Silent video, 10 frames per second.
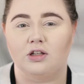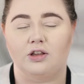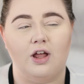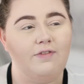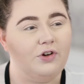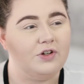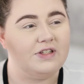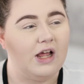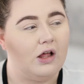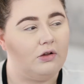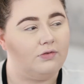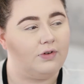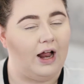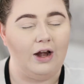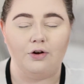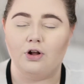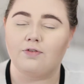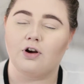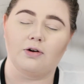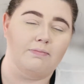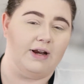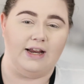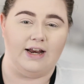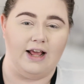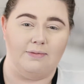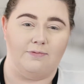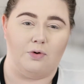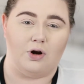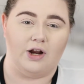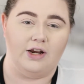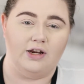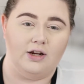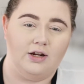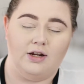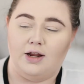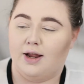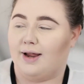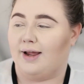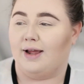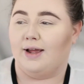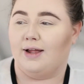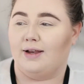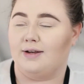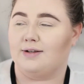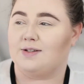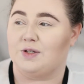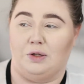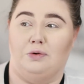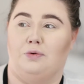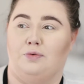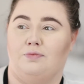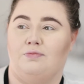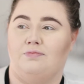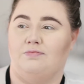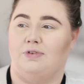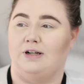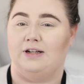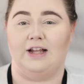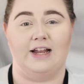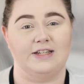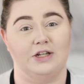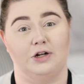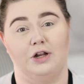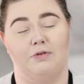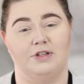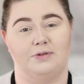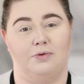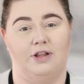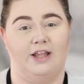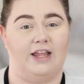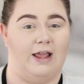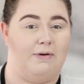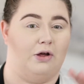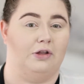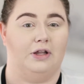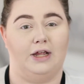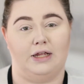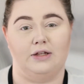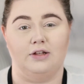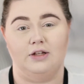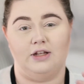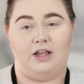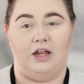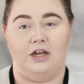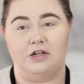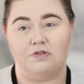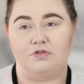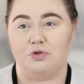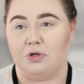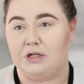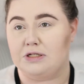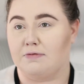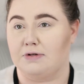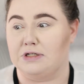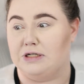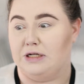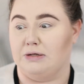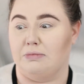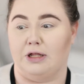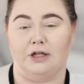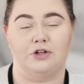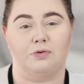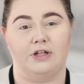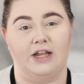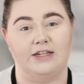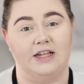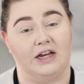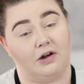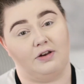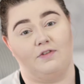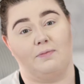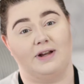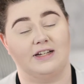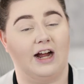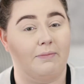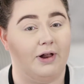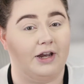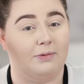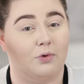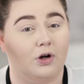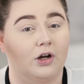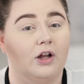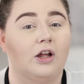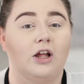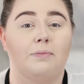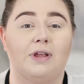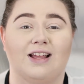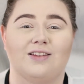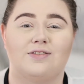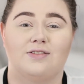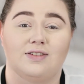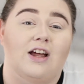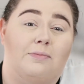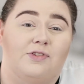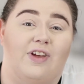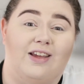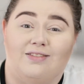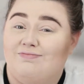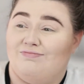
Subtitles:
Love Yourself? I don't know, I've heard many a name for it. And so it's their newest one that came out in like end of 2017, beginning of 2018. I know my timeline anymore because time is fake.